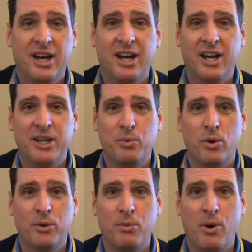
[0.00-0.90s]
Uh, in
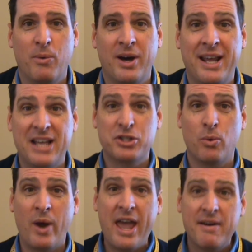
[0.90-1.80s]
World War I, as
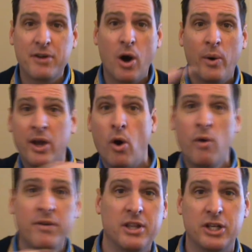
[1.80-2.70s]
a way of going
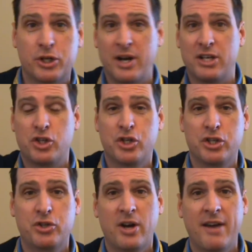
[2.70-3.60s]
over the trench,
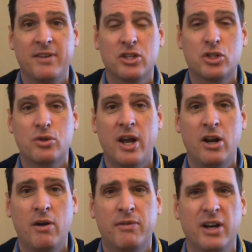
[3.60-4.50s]
just driving
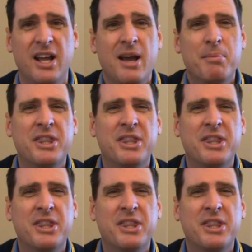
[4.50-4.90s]
straight over it.